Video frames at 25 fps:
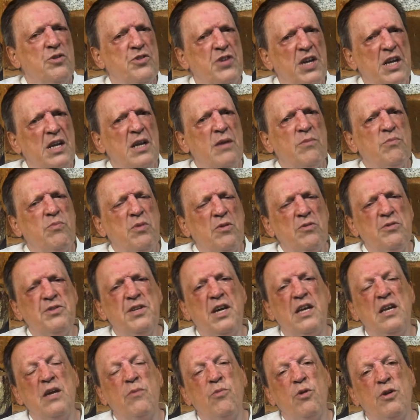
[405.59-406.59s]
terrible,
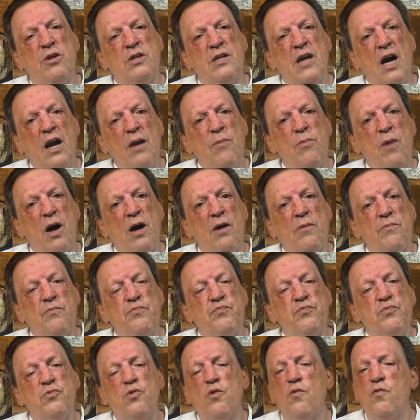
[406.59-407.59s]
terrible karma.
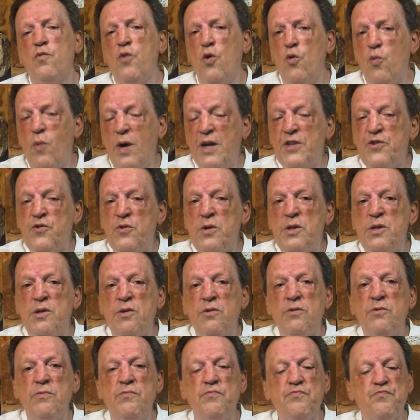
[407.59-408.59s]
For what
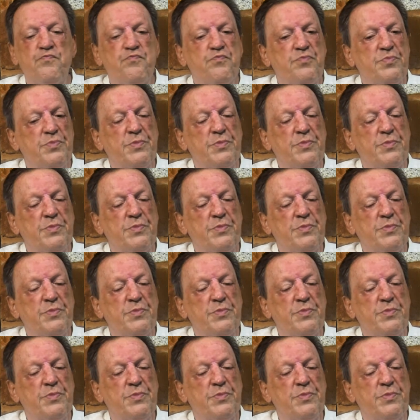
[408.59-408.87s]
reason?